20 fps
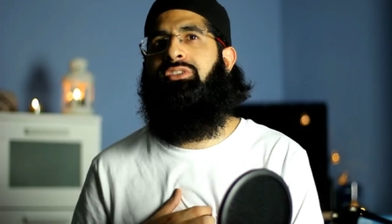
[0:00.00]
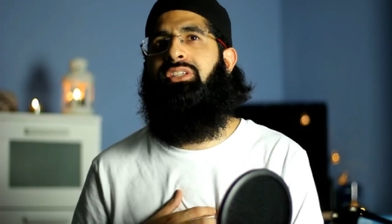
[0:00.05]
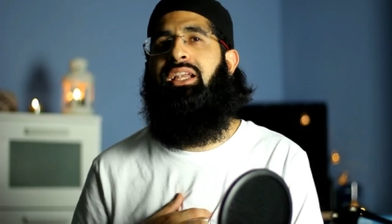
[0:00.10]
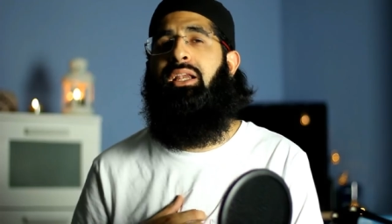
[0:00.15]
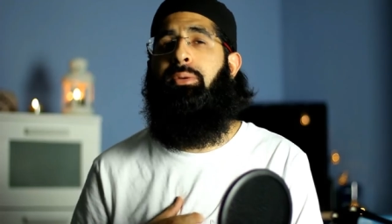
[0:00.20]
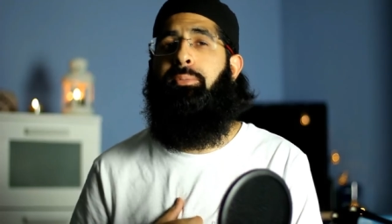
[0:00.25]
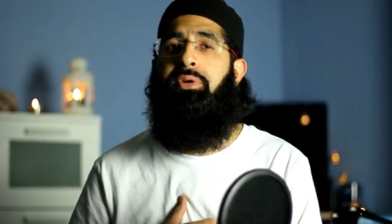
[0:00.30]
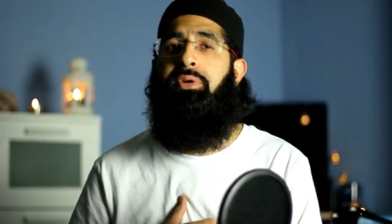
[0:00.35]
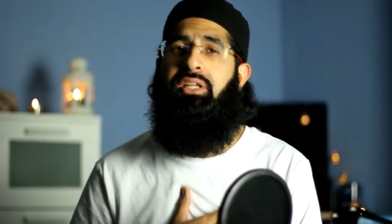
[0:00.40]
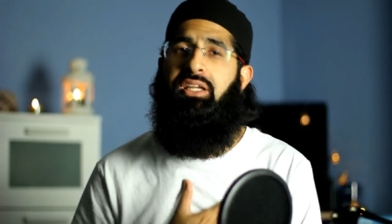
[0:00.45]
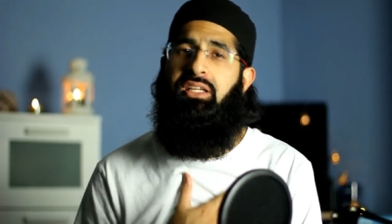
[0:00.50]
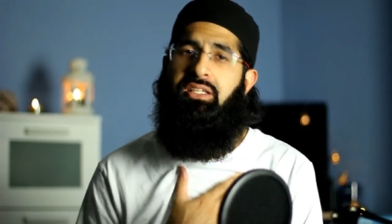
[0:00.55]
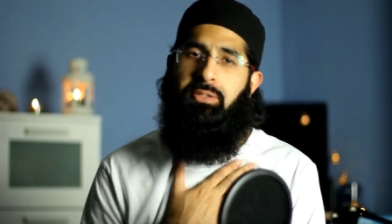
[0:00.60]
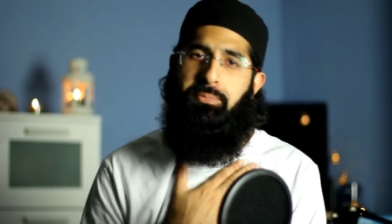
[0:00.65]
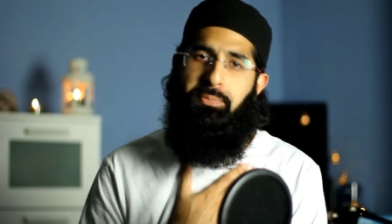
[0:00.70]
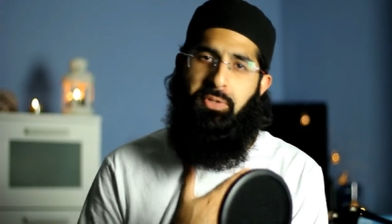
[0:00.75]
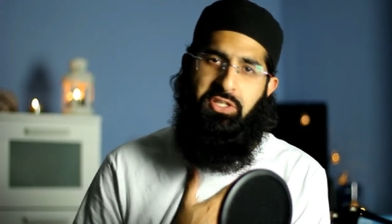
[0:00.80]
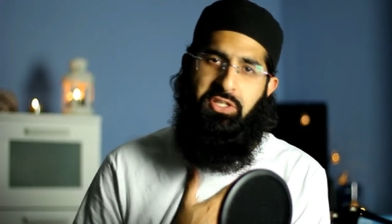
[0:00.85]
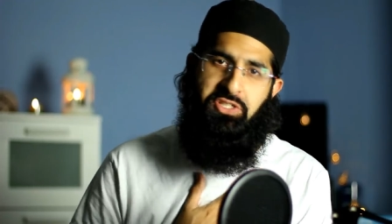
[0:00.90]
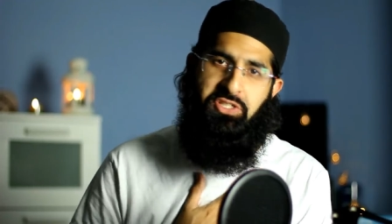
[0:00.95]
on celebrity and
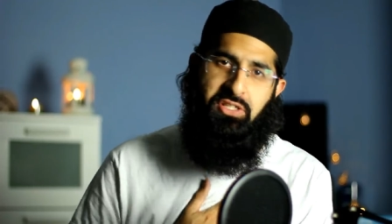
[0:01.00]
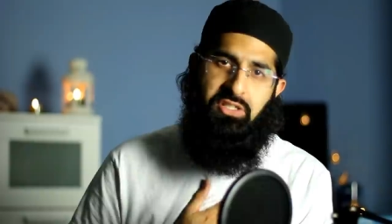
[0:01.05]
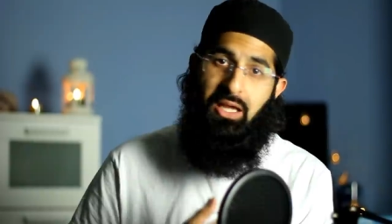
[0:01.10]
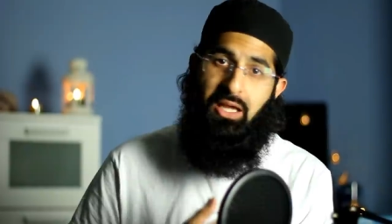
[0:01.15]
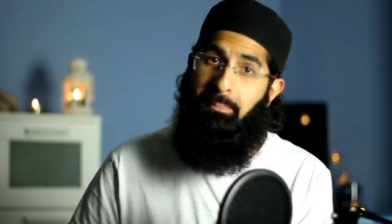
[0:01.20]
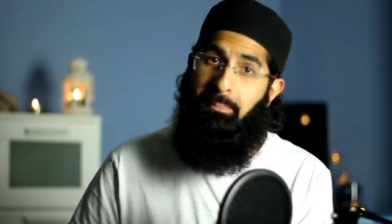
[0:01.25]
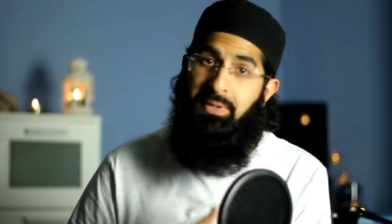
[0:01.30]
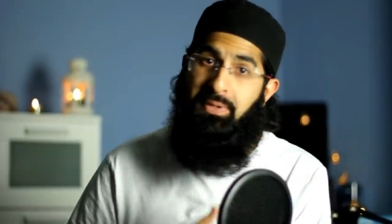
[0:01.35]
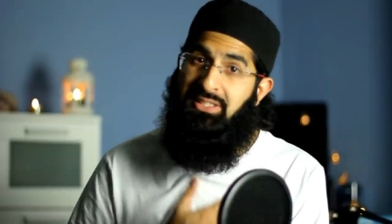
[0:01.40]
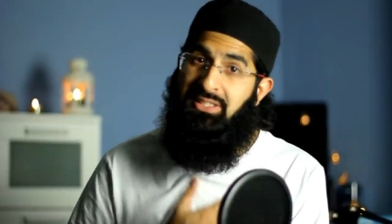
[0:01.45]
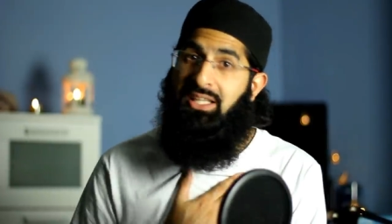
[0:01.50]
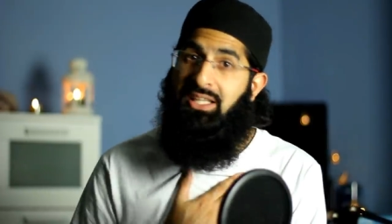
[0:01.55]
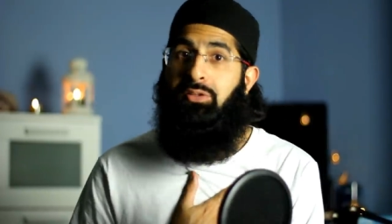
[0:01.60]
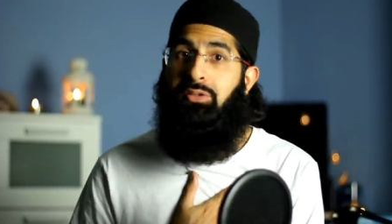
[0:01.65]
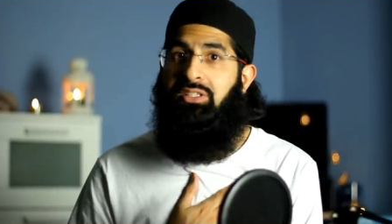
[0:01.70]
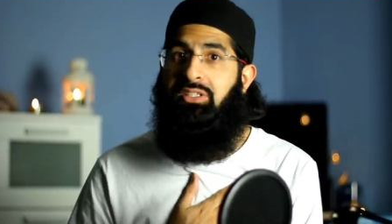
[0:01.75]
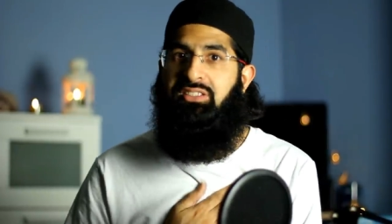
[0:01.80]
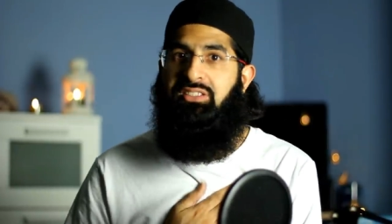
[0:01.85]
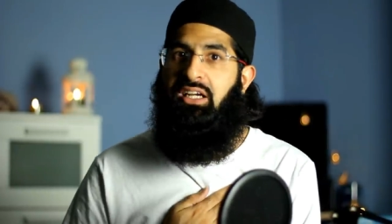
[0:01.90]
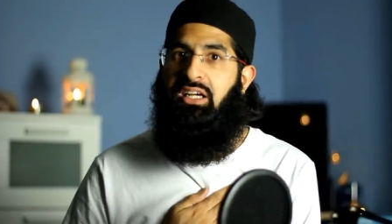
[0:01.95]
depression. I missed
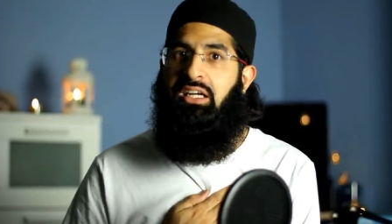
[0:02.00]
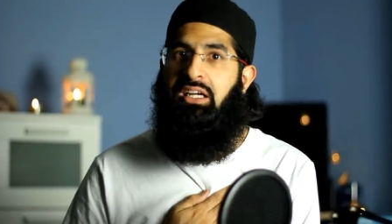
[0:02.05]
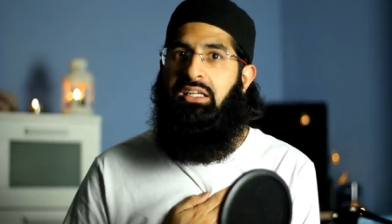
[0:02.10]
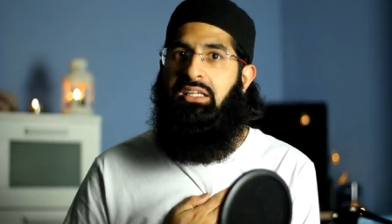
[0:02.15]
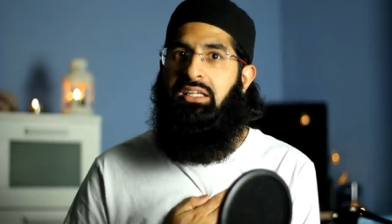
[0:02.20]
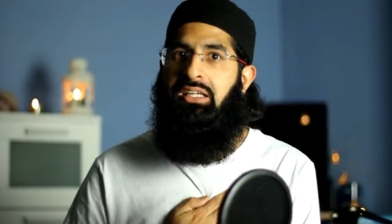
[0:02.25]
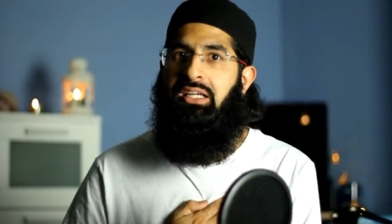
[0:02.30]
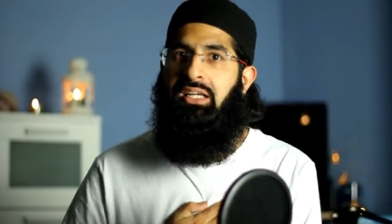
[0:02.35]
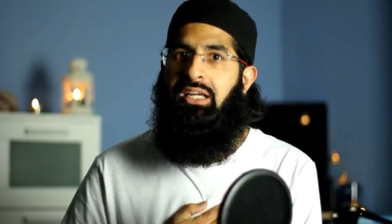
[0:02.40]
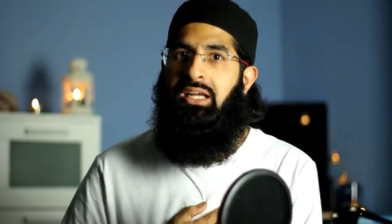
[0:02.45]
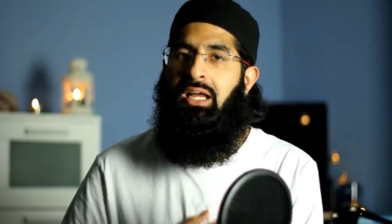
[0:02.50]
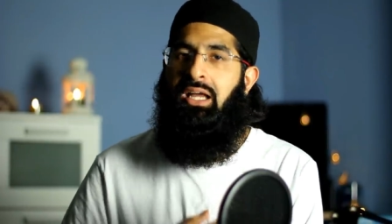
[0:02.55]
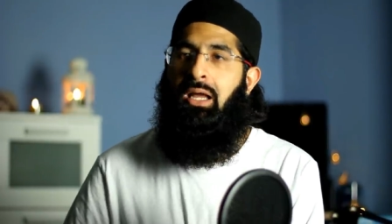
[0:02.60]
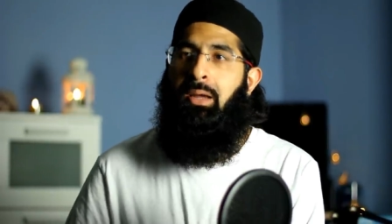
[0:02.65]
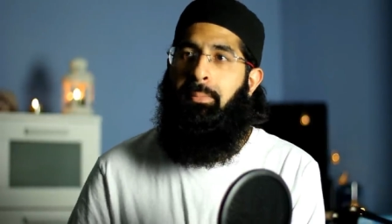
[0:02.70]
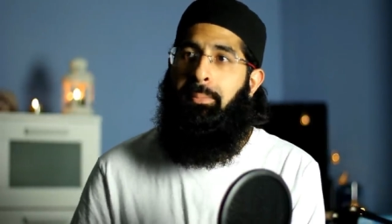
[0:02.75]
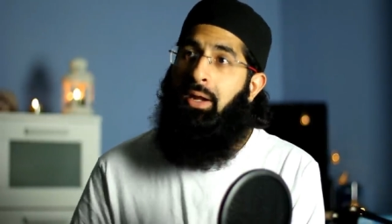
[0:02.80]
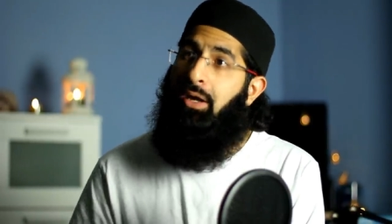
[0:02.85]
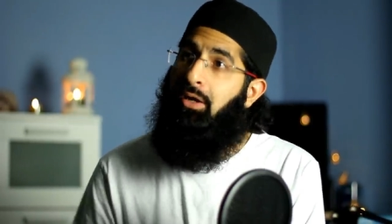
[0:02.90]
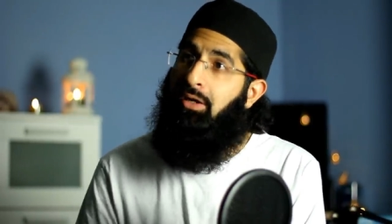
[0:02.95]
out this guy.
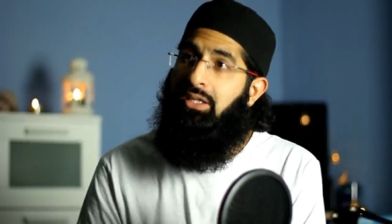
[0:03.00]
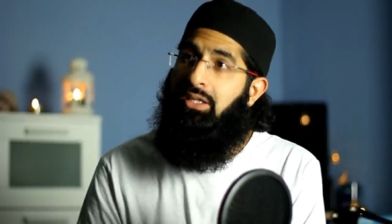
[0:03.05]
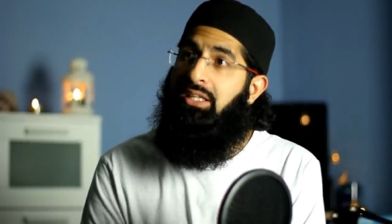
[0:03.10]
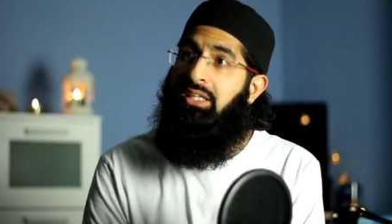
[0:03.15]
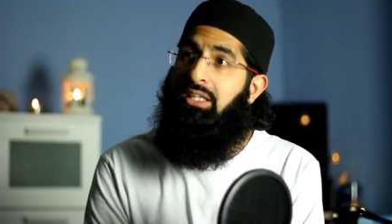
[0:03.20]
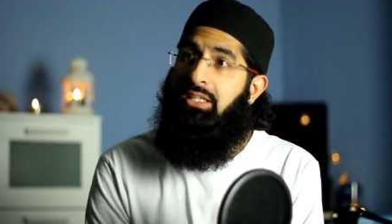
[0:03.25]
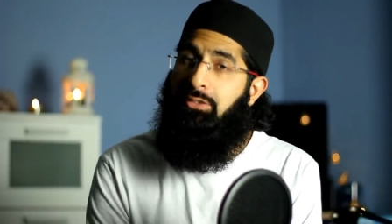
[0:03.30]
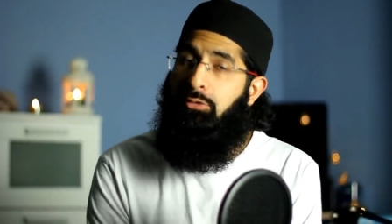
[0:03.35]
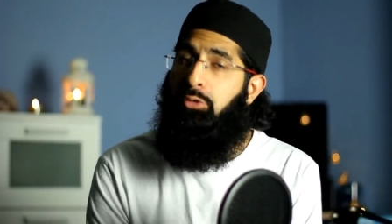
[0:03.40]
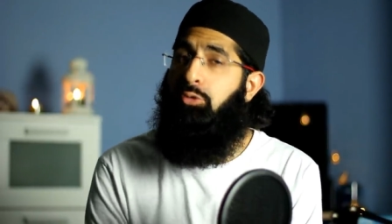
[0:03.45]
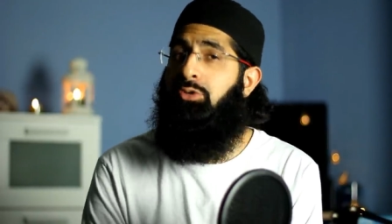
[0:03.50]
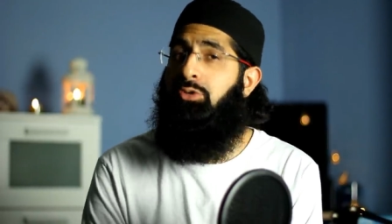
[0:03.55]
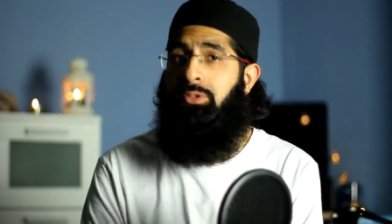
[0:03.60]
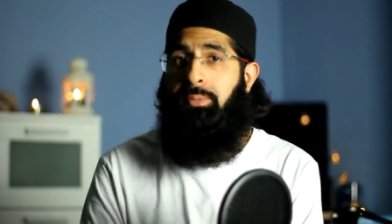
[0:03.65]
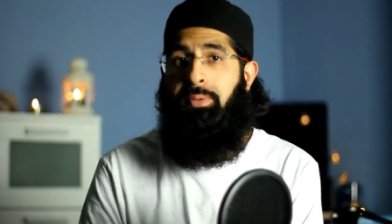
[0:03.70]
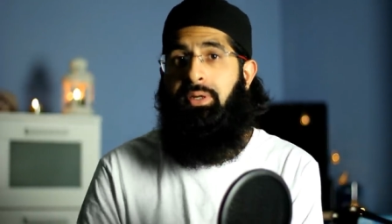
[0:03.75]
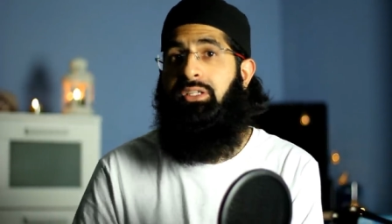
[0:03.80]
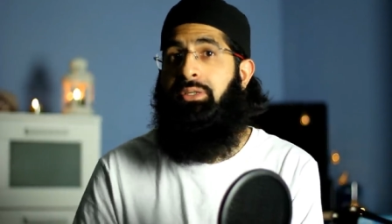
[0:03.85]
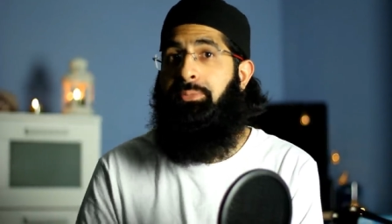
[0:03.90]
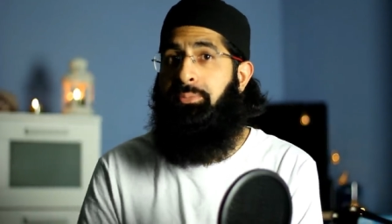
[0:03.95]
Apparently he talked
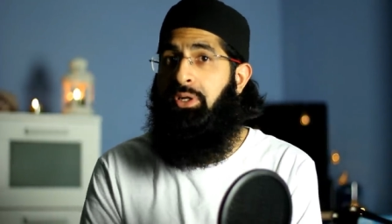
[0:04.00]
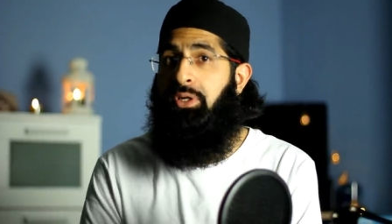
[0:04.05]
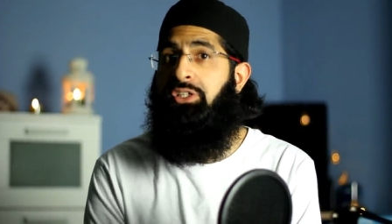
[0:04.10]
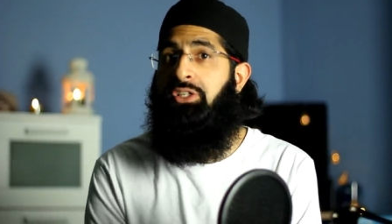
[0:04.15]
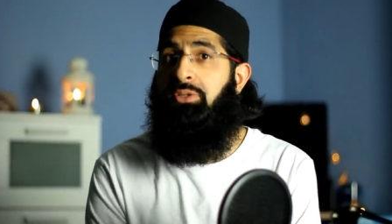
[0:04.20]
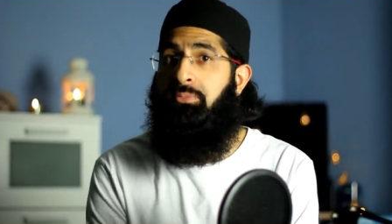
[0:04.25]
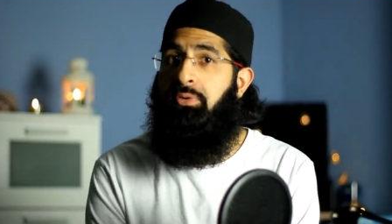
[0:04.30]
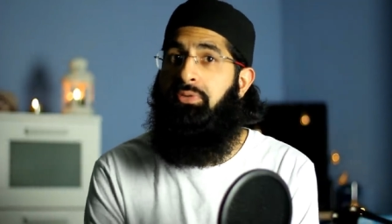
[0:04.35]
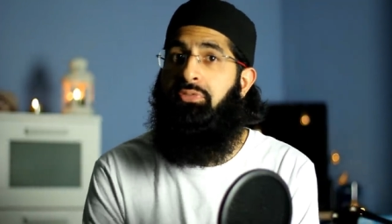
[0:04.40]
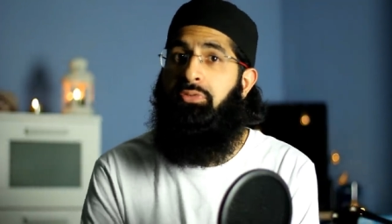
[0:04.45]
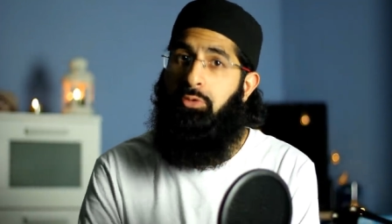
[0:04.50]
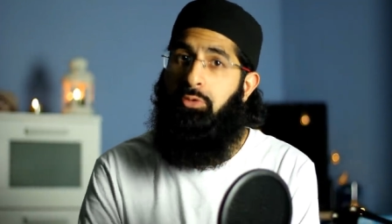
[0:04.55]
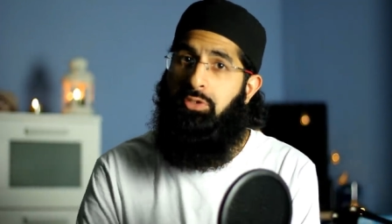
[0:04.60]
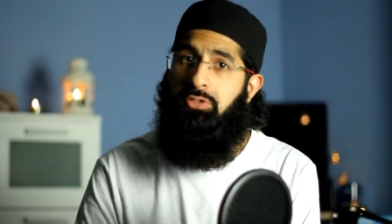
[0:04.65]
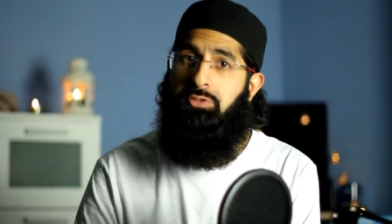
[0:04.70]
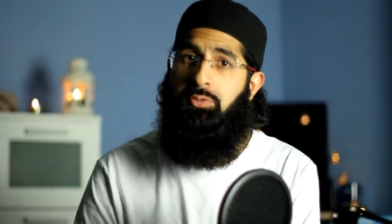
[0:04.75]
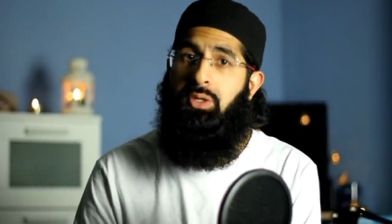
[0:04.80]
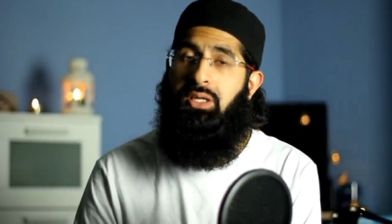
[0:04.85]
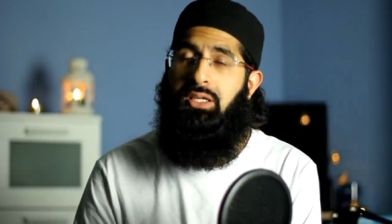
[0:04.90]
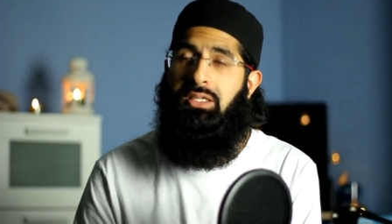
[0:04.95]
about depression before
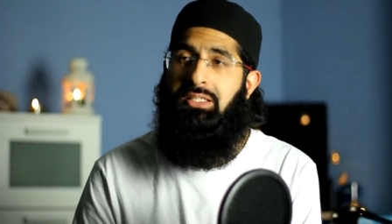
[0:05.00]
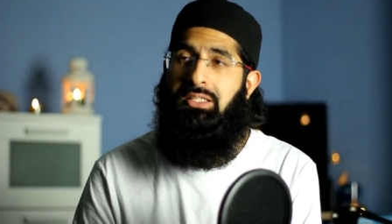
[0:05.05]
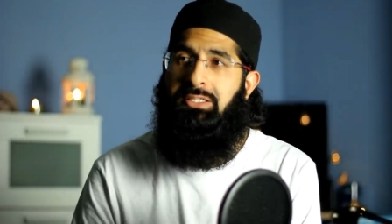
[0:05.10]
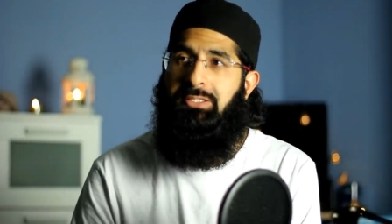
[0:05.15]
as well.